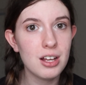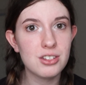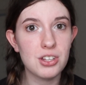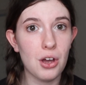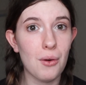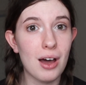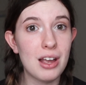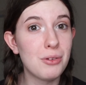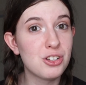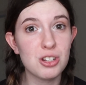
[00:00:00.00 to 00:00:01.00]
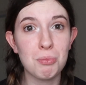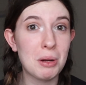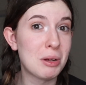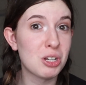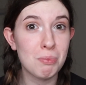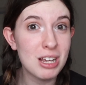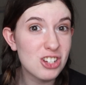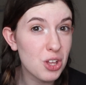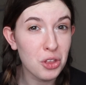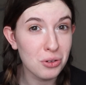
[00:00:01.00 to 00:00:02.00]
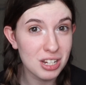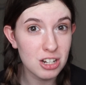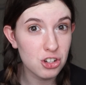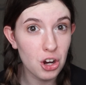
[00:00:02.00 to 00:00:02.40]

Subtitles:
so it was just pretty much a PG-13